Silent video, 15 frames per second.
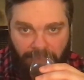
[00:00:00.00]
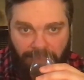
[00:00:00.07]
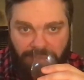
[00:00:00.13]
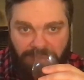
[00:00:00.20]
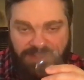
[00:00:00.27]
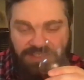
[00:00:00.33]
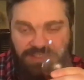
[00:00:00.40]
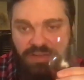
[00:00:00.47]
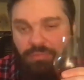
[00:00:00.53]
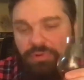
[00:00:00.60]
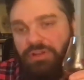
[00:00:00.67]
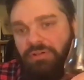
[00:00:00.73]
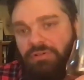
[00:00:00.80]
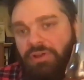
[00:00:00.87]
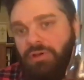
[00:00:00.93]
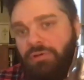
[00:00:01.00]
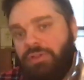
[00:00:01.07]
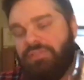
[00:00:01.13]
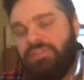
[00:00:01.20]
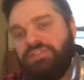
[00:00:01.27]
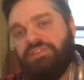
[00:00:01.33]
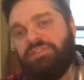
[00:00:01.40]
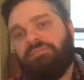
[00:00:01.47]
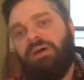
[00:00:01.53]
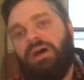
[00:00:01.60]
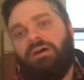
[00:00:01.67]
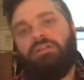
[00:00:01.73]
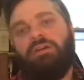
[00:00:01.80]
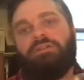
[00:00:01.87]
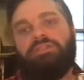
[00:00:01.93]
As I said, we don't know that this is how
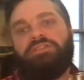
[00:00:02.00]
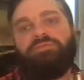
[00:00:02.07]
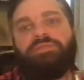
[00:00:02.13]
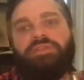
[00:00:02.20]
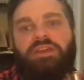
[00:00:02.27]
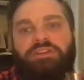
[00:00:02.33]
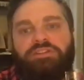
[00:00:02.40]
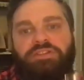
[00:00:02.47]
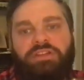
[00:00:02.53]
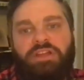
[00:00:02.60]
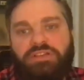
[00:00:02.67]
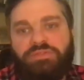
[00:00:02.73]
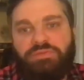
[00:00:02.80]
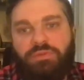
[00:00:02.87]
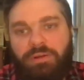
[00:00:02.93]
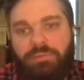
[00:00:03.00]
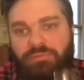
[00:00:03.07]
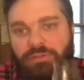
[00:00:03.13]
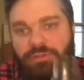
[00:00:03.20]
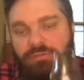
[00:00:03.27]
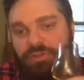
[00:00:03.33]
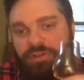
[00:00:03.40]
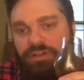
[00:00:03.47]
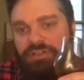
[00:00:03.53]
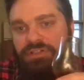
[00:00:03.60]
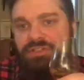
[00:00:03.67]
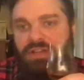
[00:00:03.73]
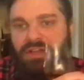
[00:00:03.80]
long this was aged in ex-rum for the finish,